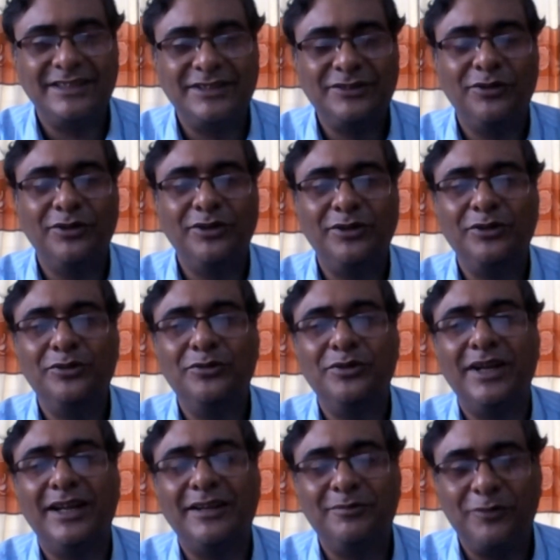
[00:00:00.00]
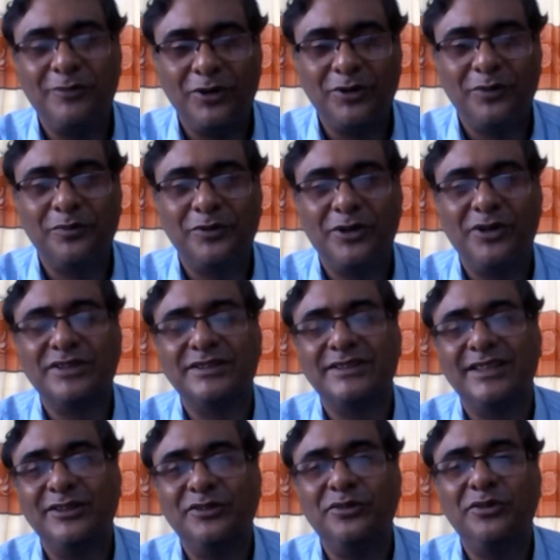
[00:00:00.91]
don't look at monophthongs,
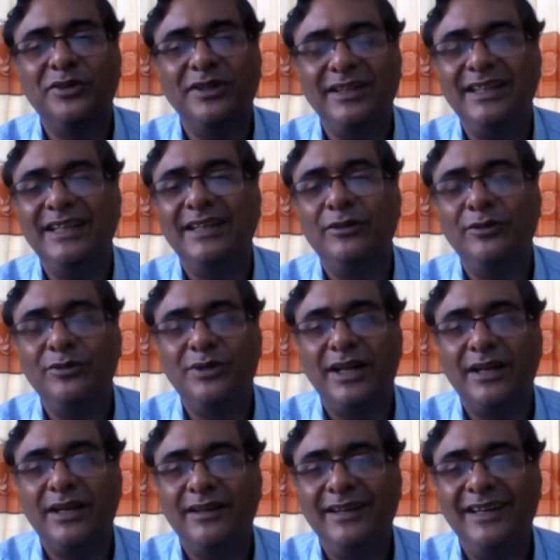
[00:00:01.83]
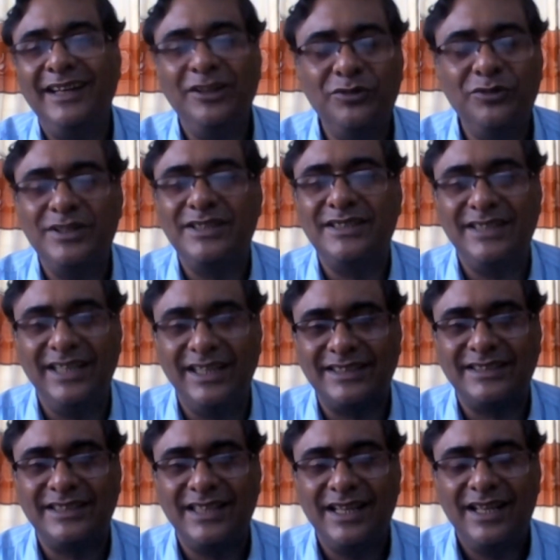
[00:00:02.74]
and don't look at
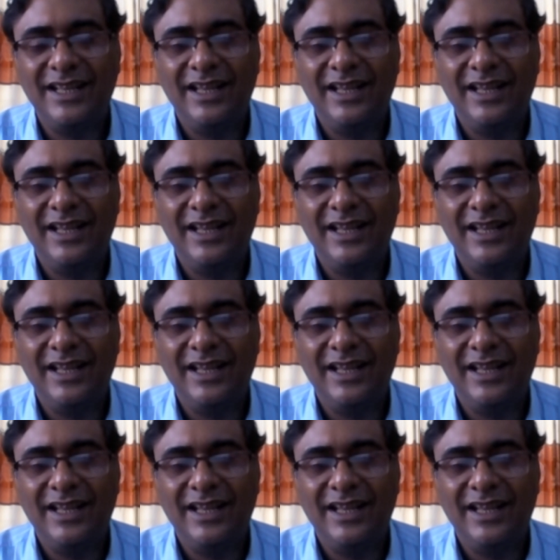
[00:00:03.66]
linguistics